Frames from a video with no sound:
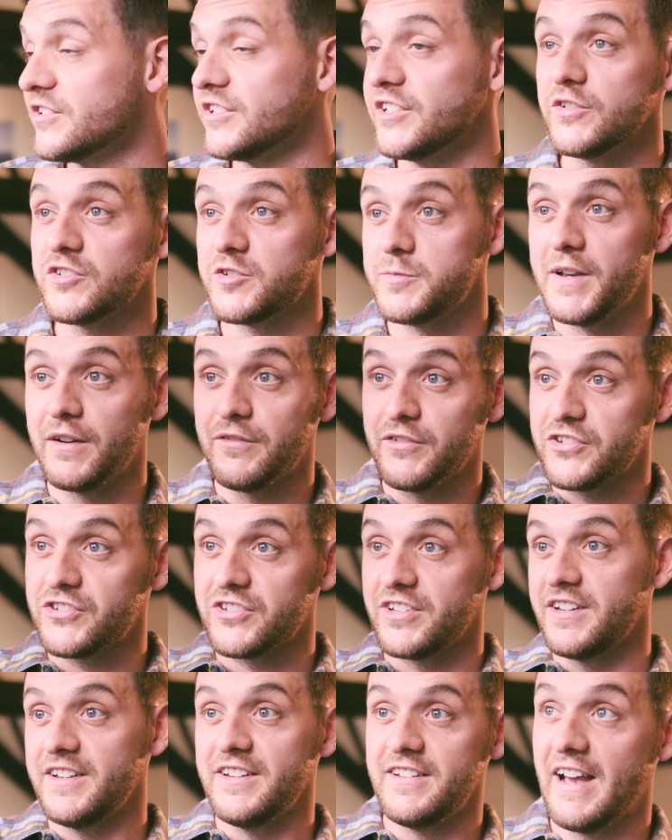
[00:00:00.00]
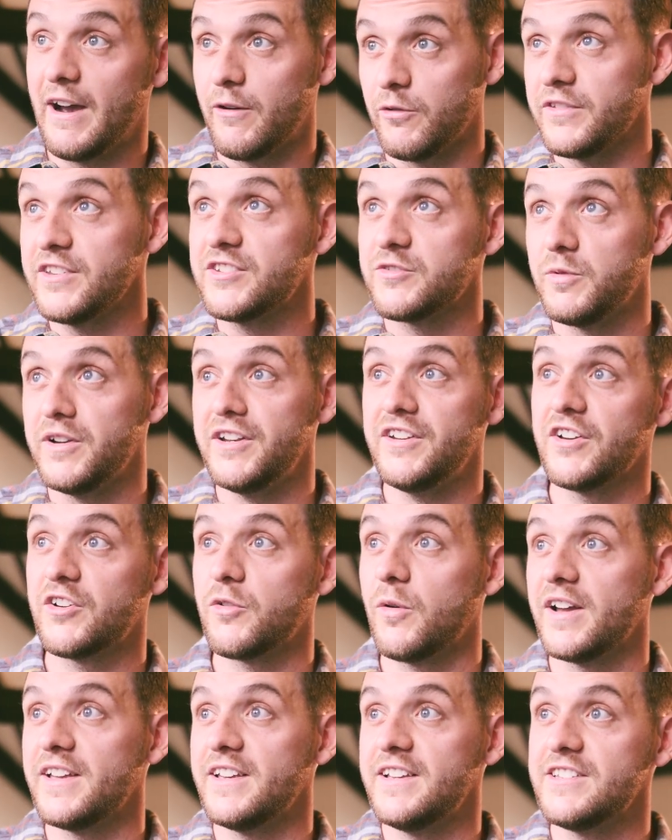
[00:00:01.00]
so you used to be able to see out this window
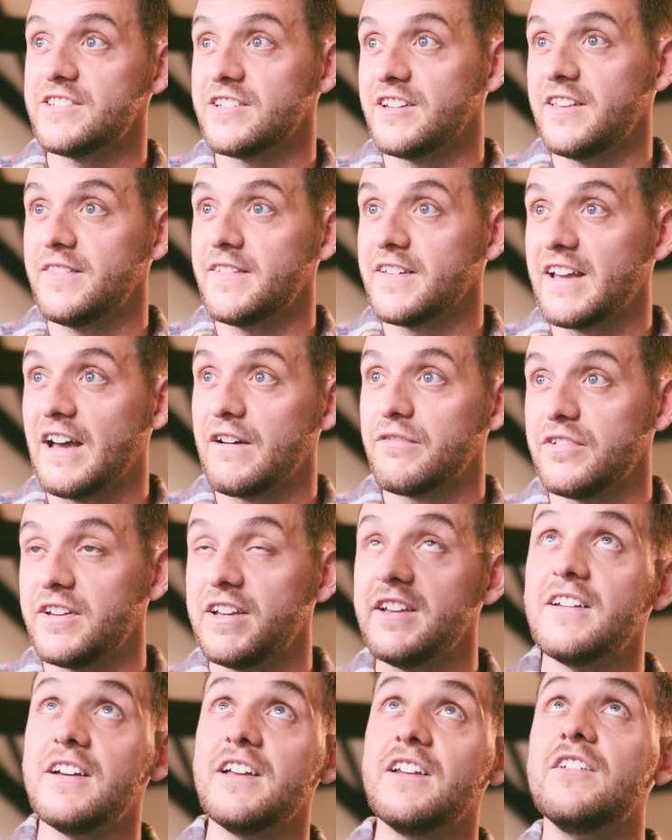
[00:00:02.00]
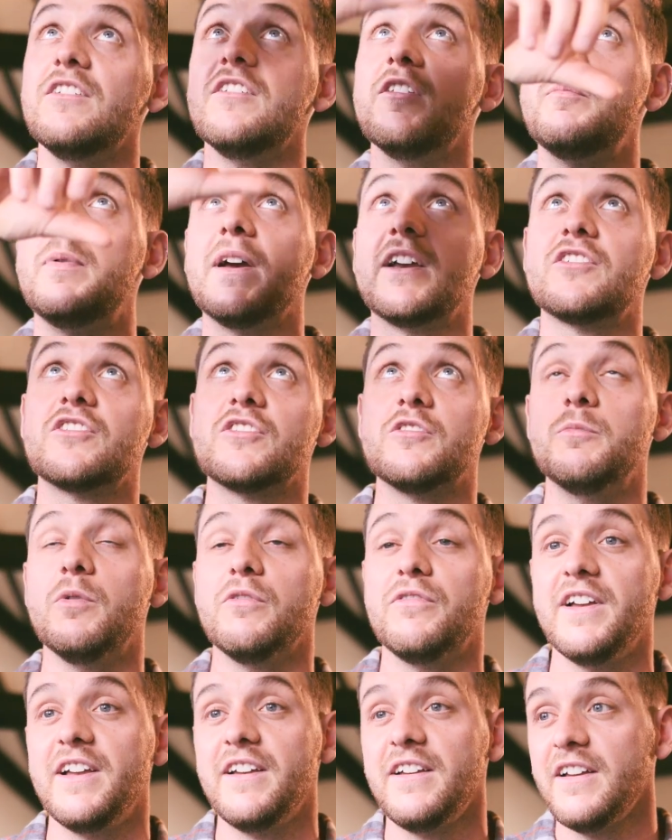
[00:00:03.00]
quite easily in the cafe and the picture
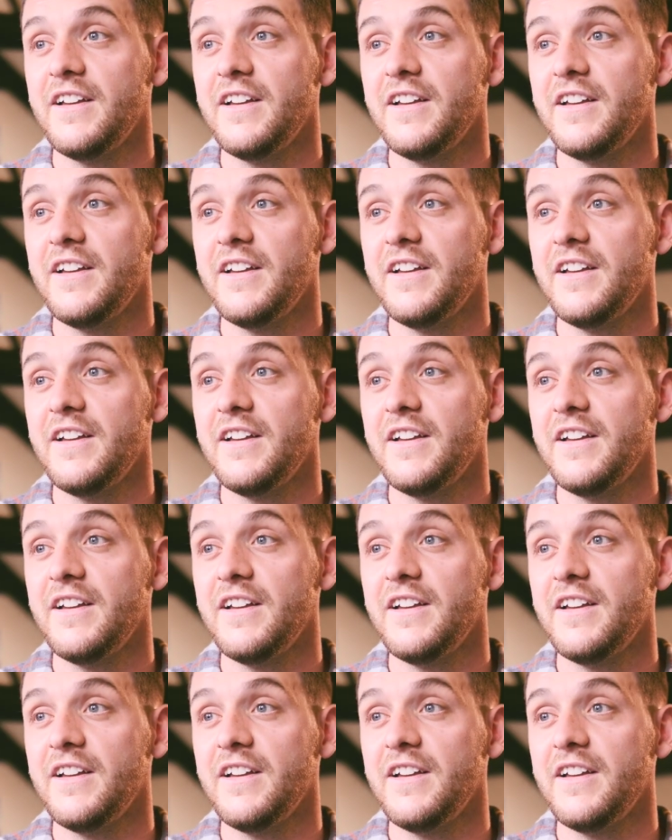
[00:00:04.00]
above it.